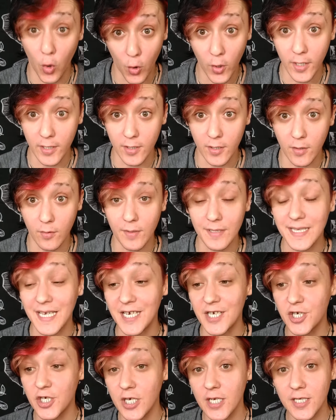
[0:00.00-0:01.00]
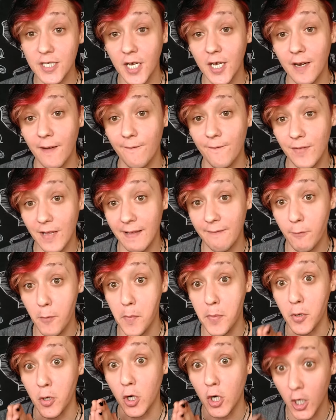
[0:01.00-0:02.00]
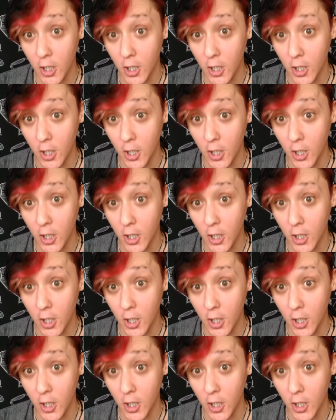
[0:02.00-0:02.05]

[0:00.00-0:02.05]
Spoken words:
oil with a shit ton of flammable